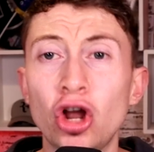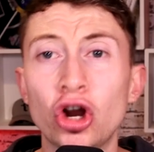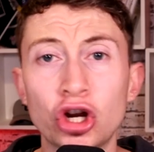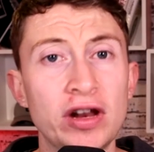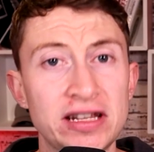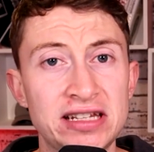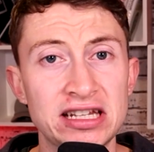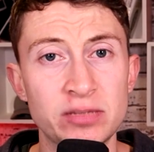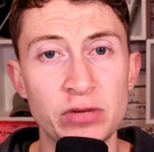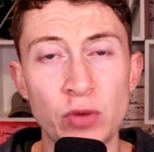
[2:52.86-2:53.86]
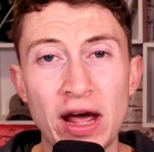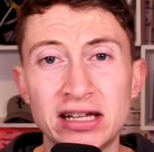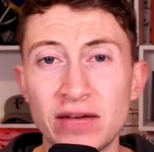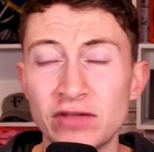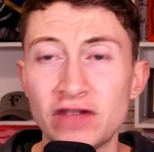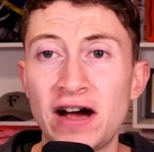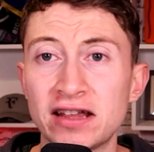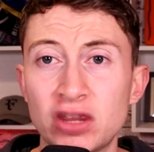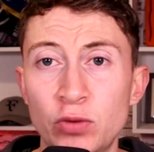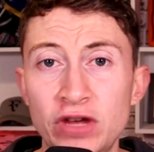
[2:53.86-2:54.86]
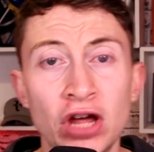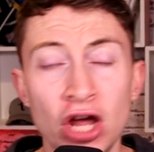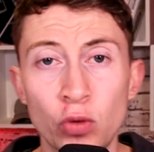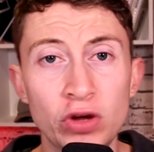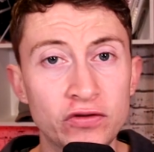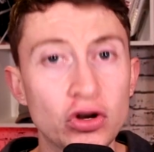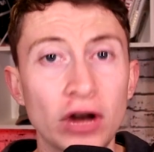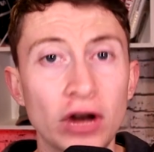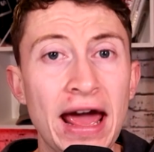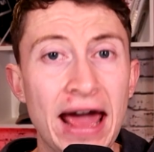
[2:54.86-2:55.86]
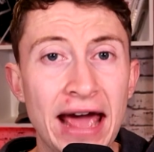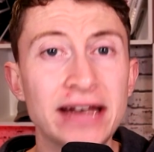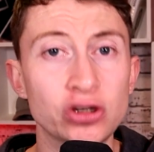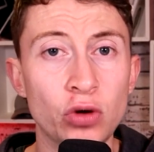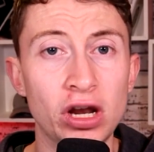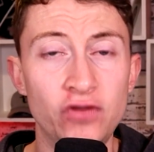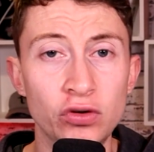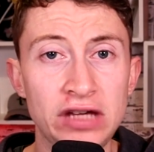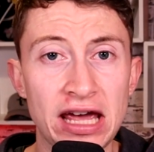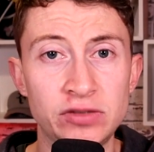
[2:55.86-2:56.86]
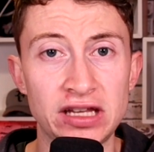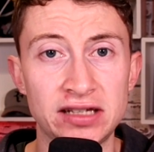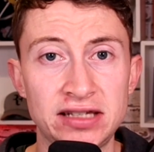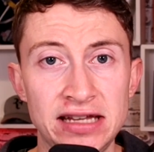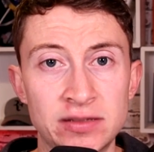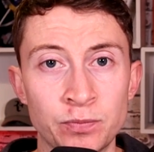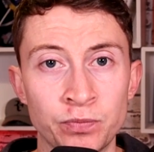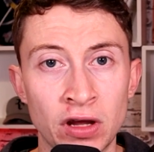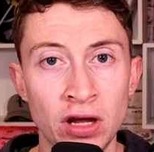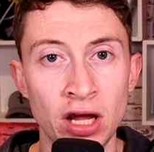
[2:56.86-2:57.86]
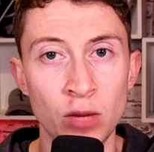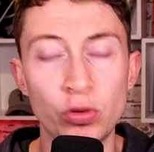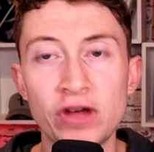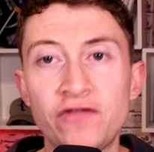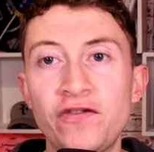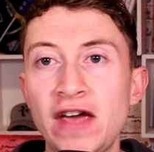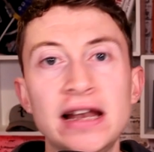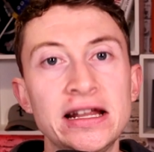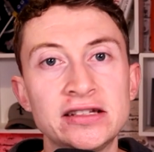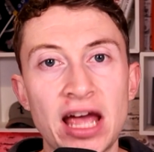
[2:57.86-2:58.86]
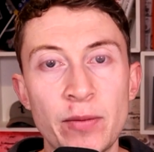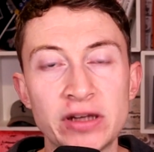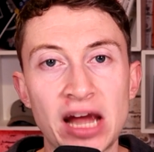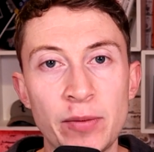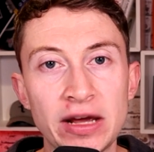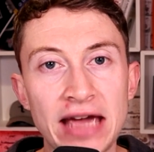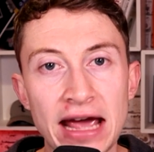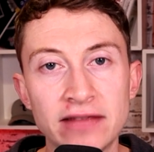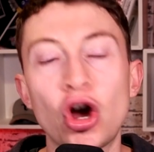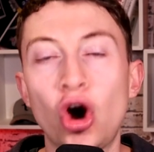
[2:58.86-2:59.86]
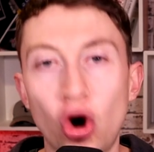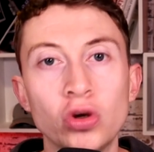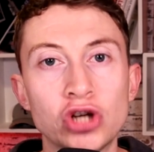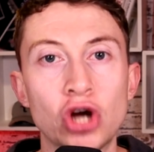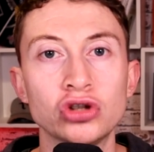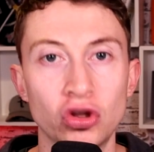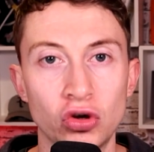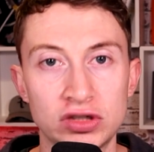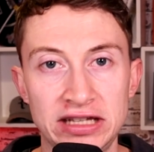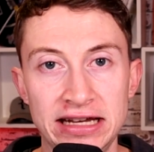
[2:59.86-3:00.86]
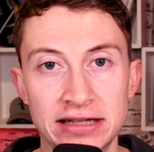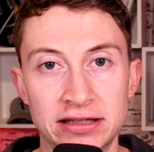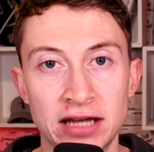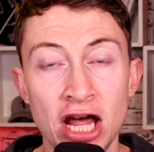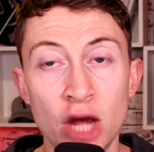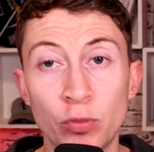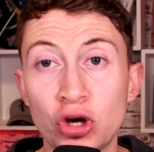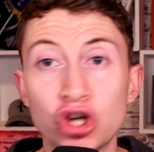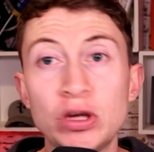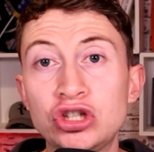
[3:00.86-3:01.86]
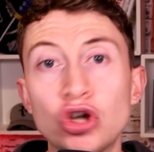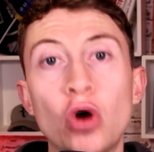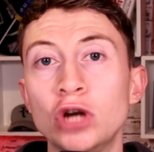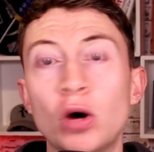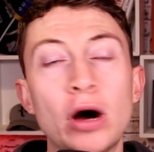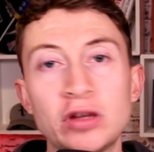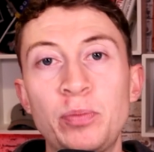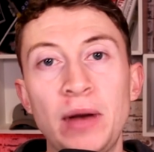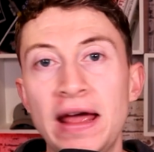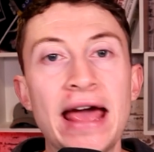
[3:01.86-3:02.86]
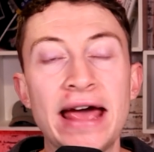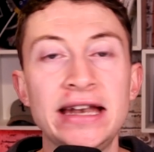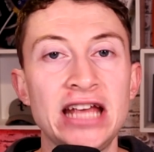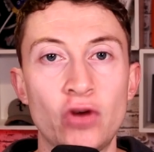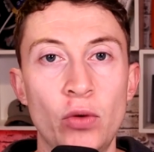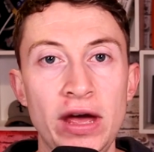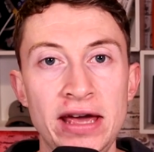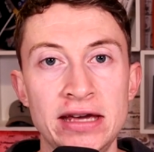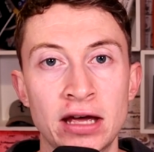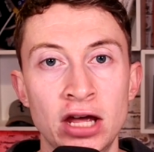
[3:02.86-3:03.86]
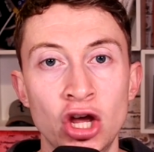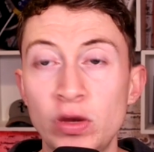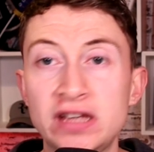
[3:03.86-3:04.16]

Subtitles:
a lot of criticism as well, given the fact that we've gone ahead in quite a few games this season. But we're failing time and time again to hold on to those leads. Because we don't know how to play any other way. We